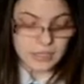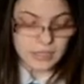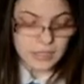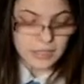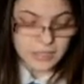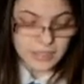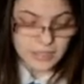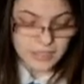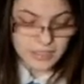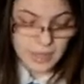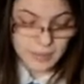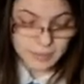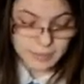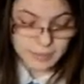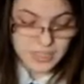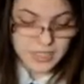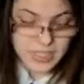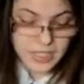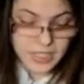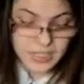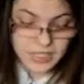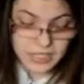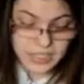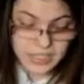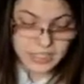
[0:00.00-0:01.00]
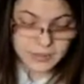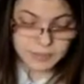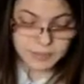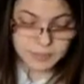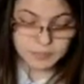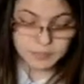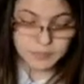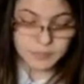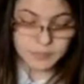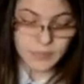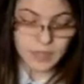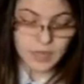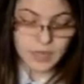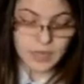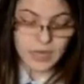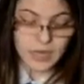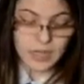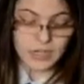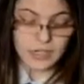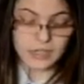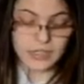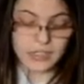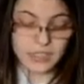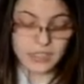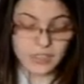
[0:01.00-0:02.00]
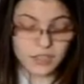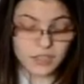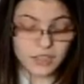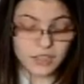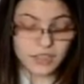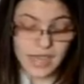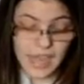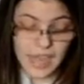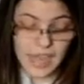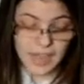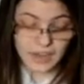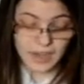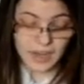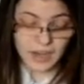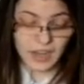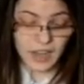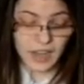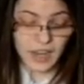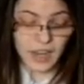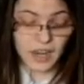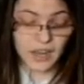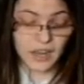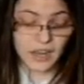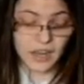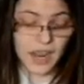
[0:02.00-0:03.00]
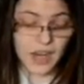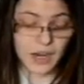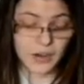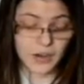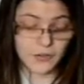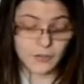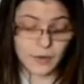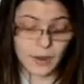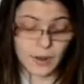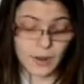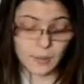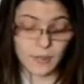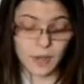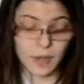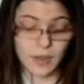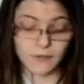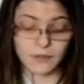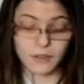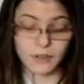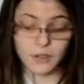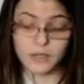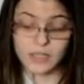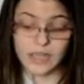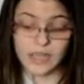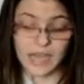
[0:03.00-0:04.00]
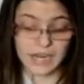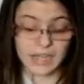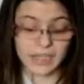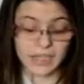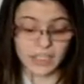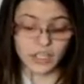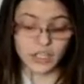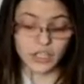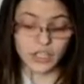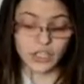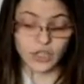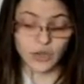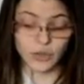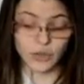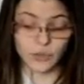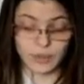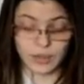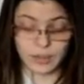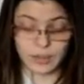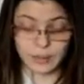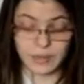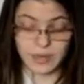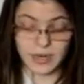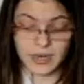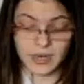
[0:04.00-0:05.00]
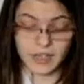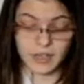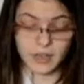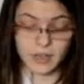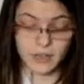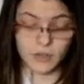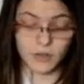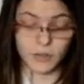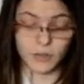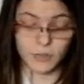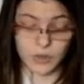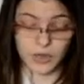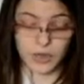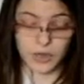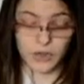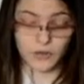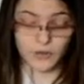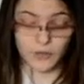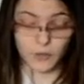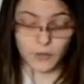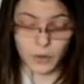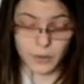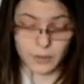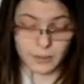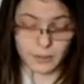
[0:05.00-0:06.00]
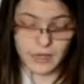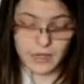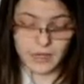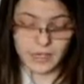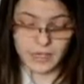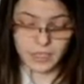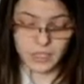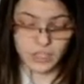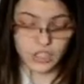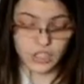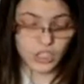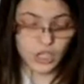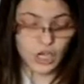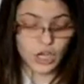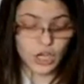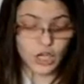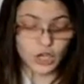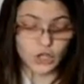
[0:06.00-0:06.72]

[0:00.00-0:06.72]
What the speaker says: Step 6. A single scan can take from a few seconds to 3 or 4 minutes.